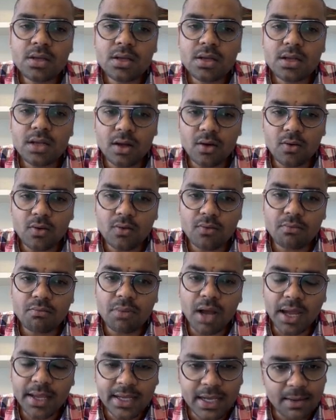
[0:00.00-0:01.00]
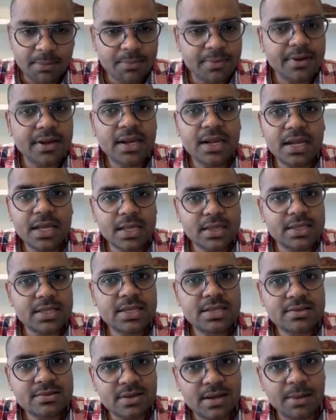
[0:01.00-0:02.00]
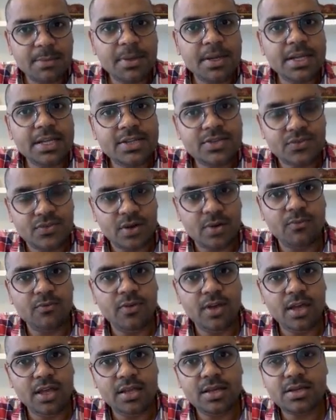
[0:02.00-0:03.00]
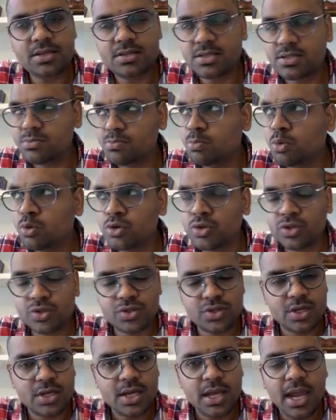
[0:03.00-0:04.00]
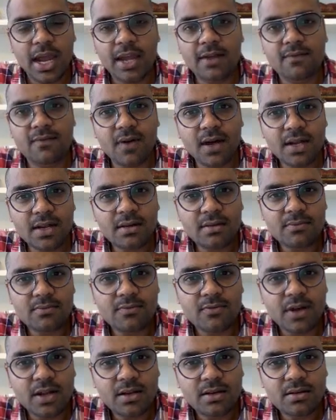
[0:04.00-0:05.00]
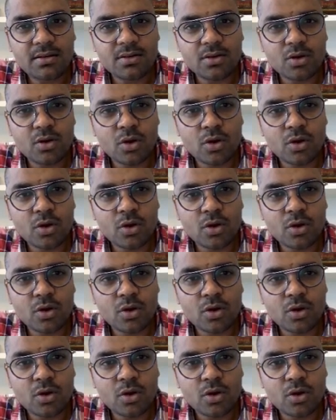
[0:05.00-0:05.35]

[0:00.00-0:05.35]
Now, I kept reading these remedies from various books, and one